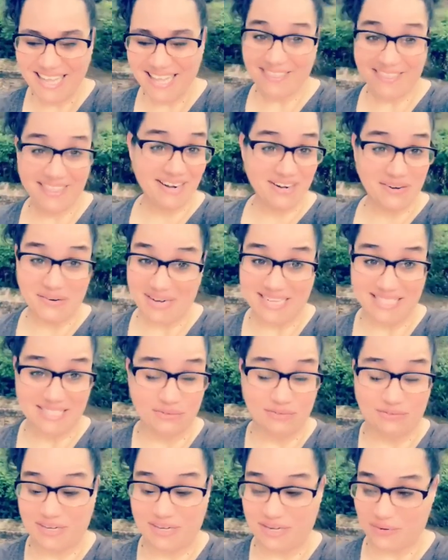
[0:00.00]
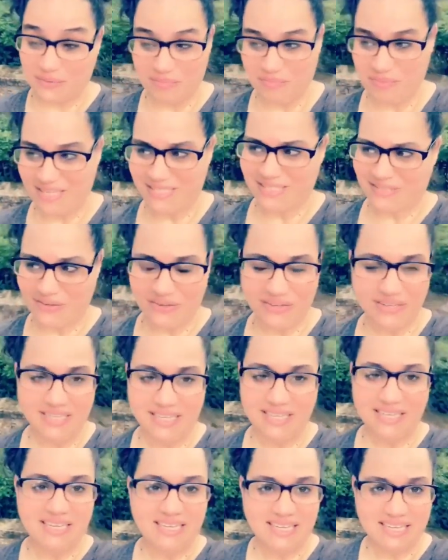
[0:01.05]
they know not to fuck with me. So
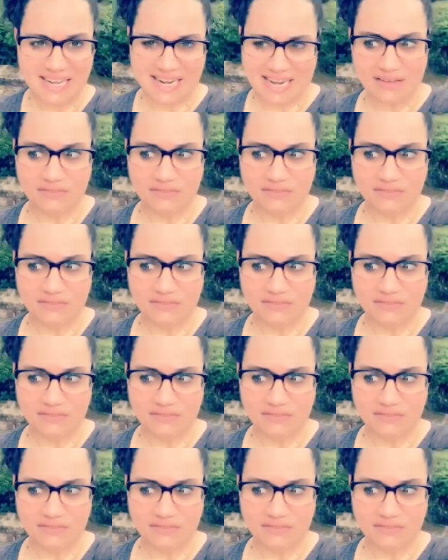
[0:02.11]
like